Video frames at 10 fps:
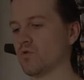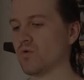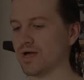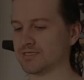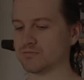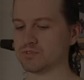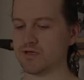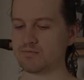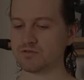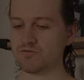quite some
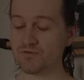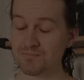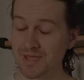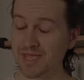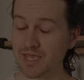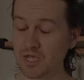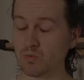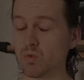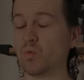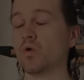time, so for me it
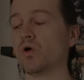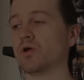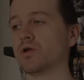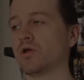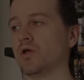will work